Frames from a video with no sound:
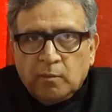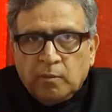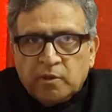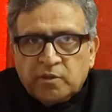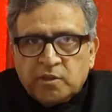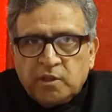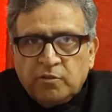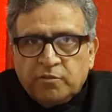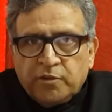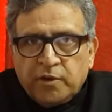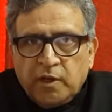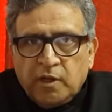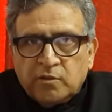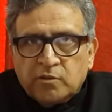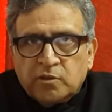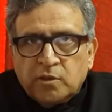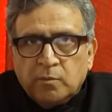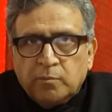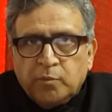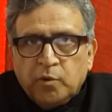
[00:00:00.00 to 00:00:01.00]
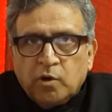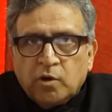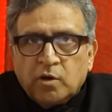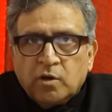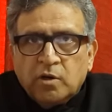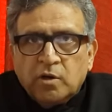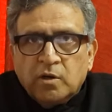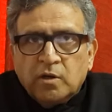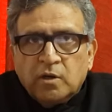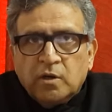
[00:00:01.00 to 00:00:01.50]
Namaste friends, the
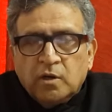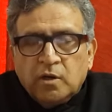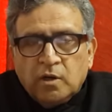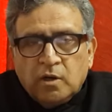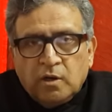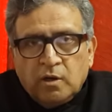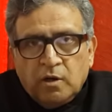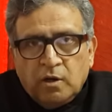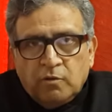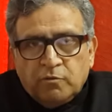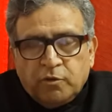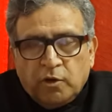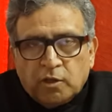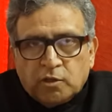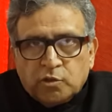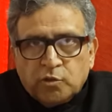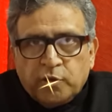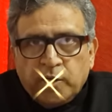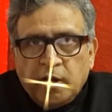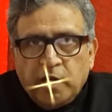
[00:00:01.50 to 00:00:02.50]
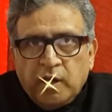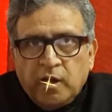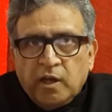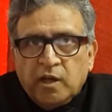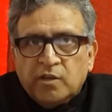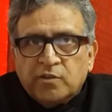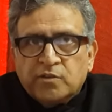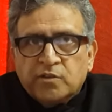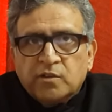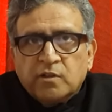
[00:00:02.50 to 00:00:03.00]
book for today
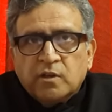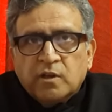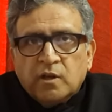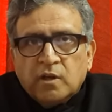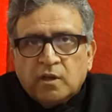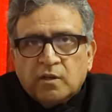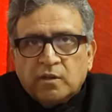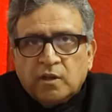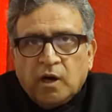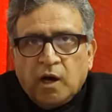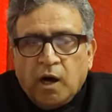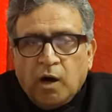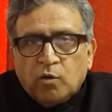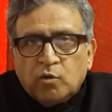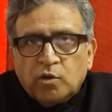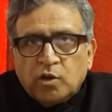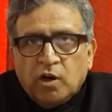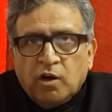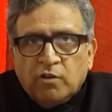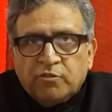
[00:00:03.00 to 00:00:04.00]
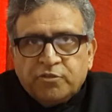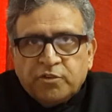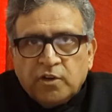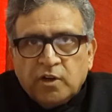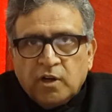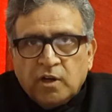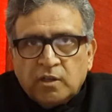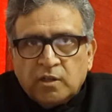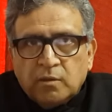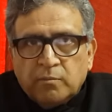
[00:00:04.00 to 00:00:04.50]
is The Hound of
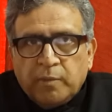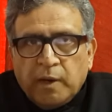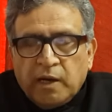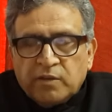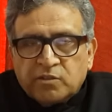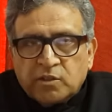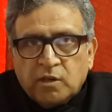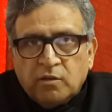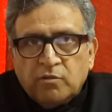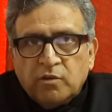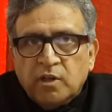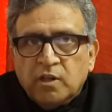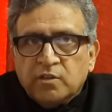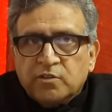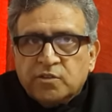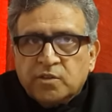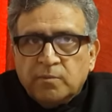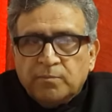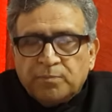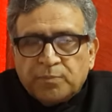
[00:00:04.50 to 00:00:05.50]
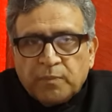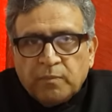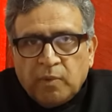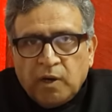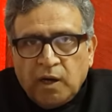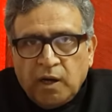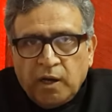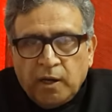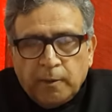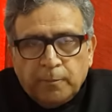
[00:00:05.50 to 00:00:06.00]
the Baskervilles
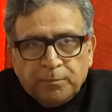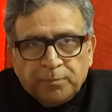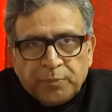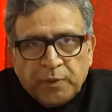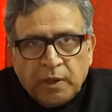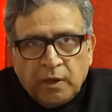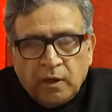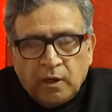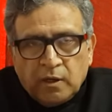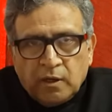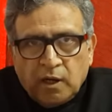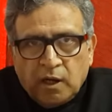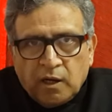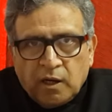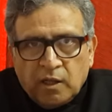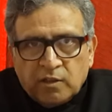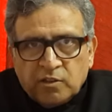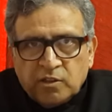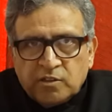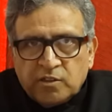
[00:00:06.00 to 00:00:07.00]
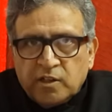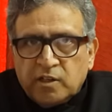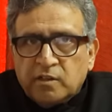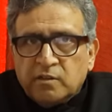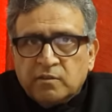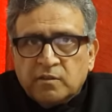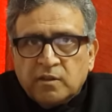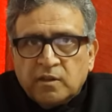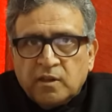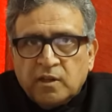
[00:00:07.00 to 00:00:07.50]
by none other
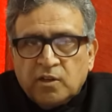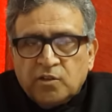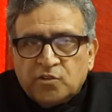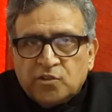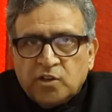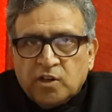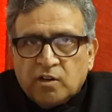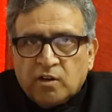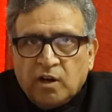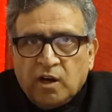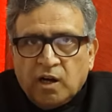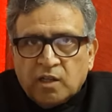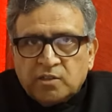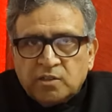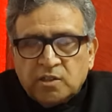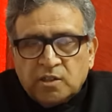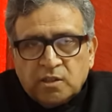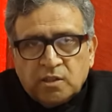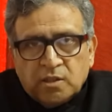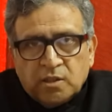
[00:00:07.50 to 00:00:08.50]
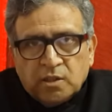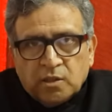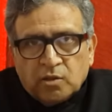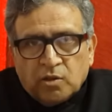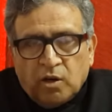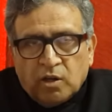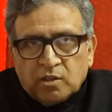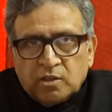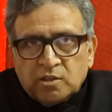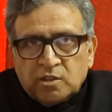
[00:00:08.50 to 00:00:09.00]
than Sir Arthur
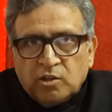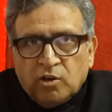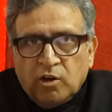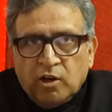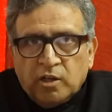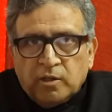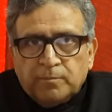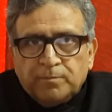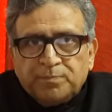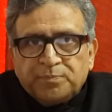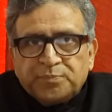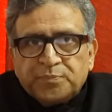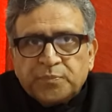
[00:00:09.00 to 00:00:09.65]
Conan Doyle.